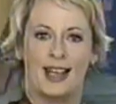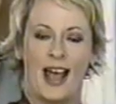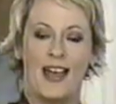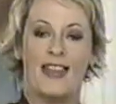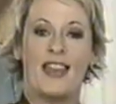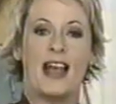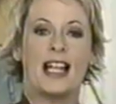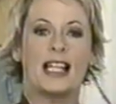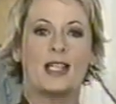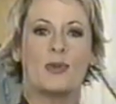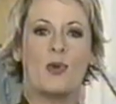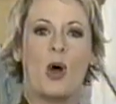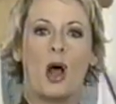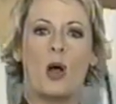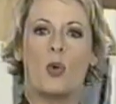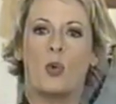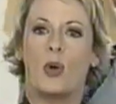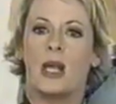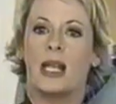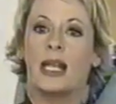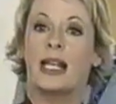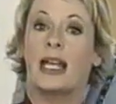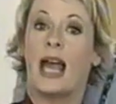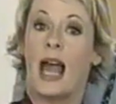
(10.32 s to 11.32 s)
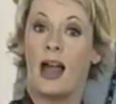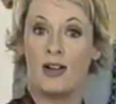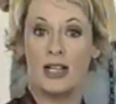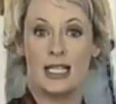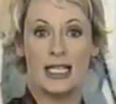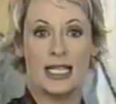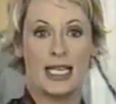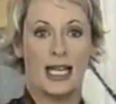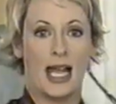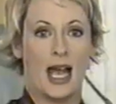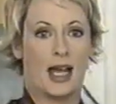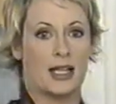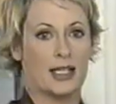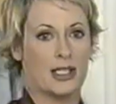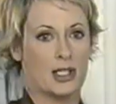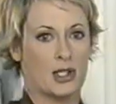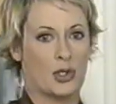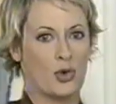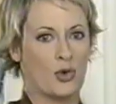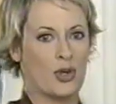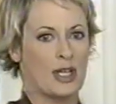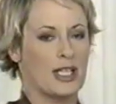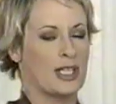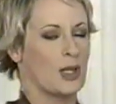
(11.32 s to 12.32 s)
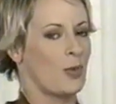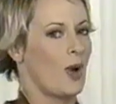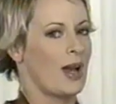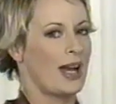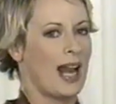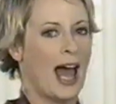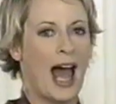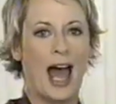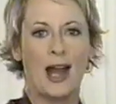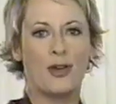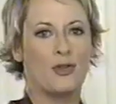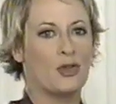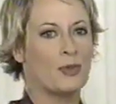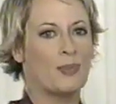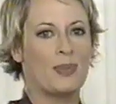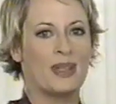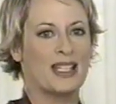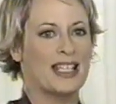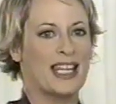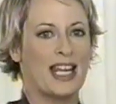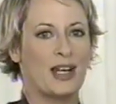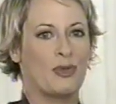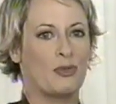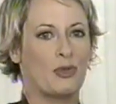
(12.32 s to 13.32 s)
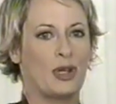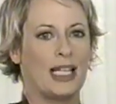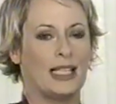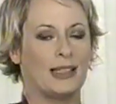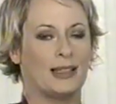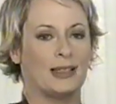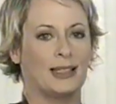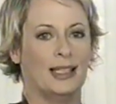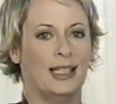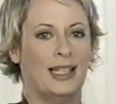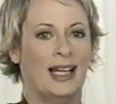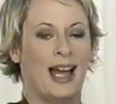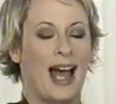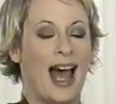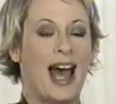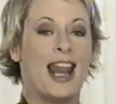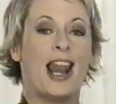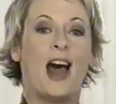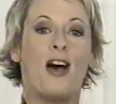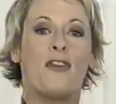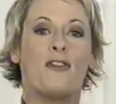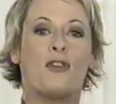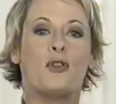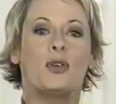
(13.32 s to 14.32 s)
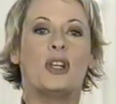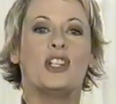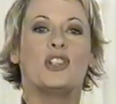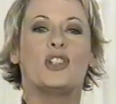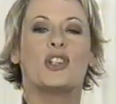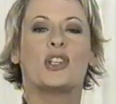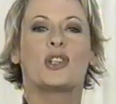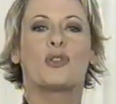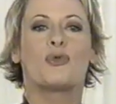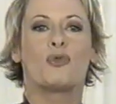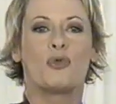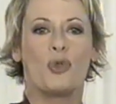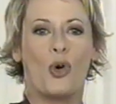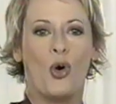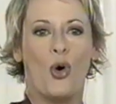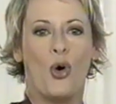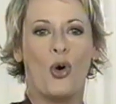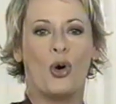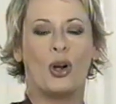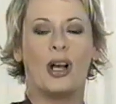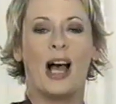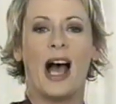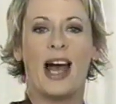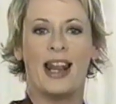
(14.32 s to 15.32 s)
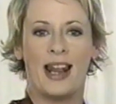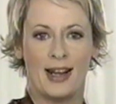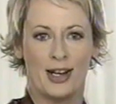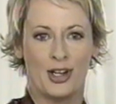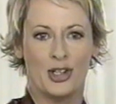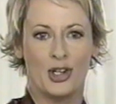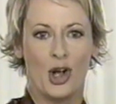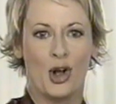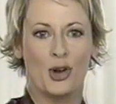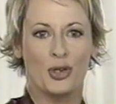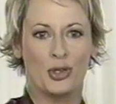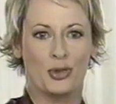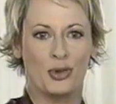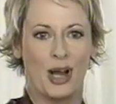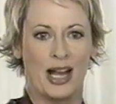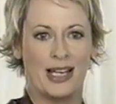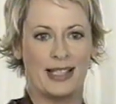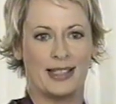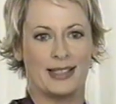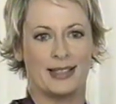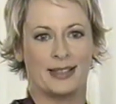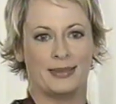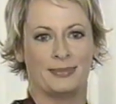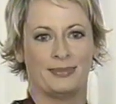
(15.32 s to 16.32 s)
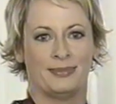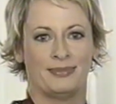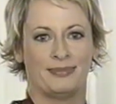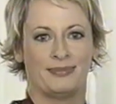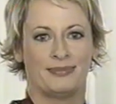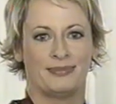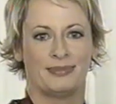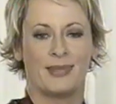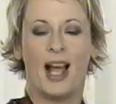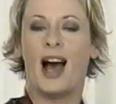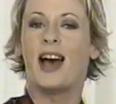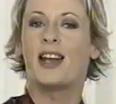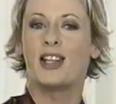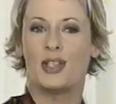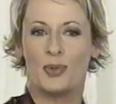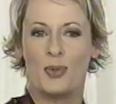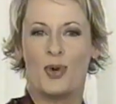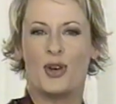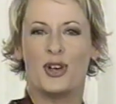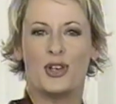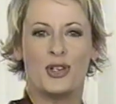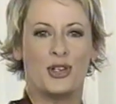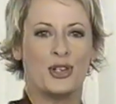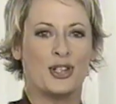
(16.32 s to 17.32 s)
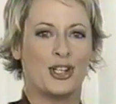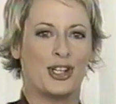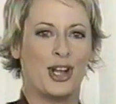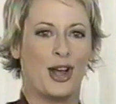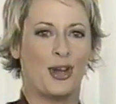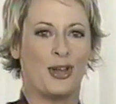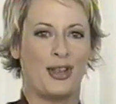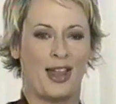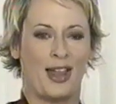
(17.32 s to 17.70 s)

and that's why we guarantee our stories are 100% real, and our footage is raw and unadulterated. I just wanted you to know